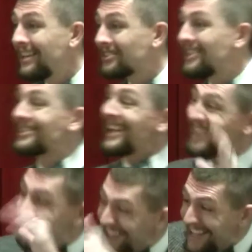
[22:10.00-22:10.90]
list and
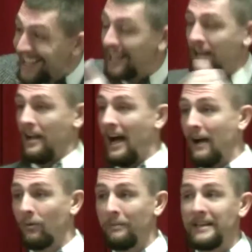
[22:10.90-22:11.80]
say, then
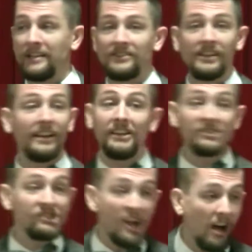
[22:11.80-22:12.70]
I will be content? And
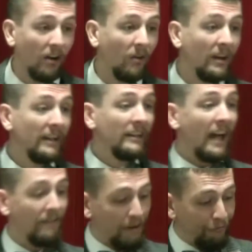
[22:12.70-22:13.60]
he says, no.
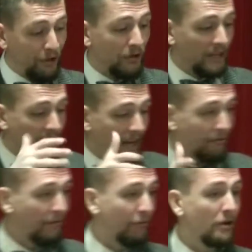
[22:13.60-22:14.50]
Having food and
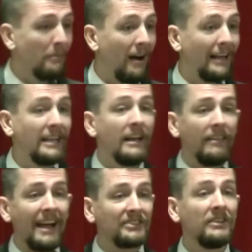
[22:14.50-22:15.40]
covering for your body,
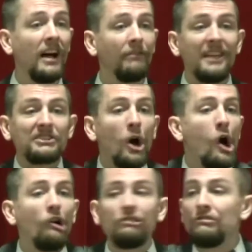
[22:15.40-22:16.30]
that's enough. That's
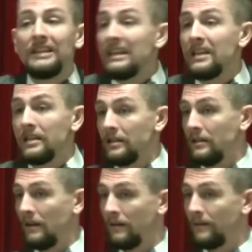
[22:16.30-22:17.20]
all you
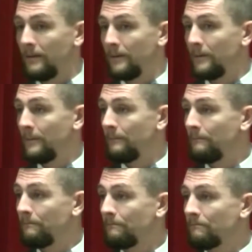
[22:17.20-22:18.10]
need.
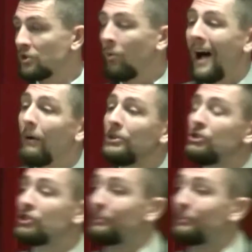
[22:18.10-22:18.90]
So why would you